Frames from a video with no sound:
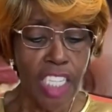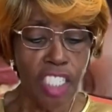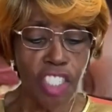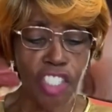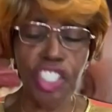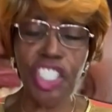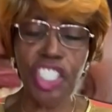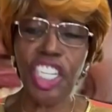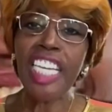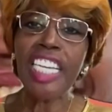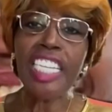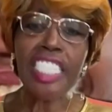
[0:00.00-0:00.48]

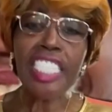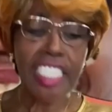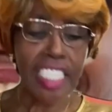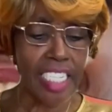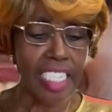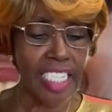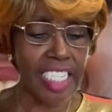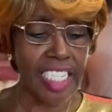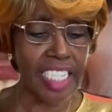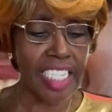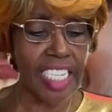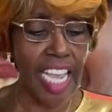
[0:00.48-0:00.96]

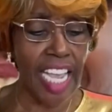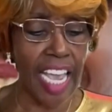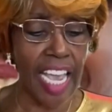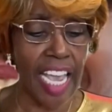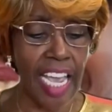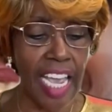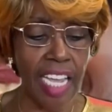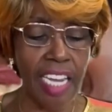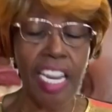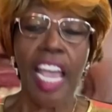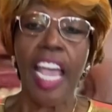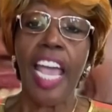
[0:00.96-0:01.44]
Jesus
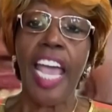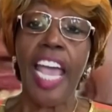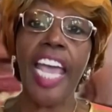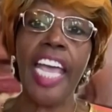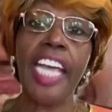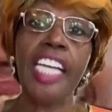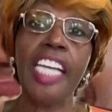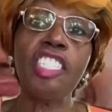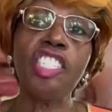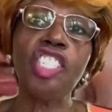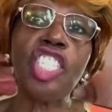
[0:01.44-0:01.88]
said in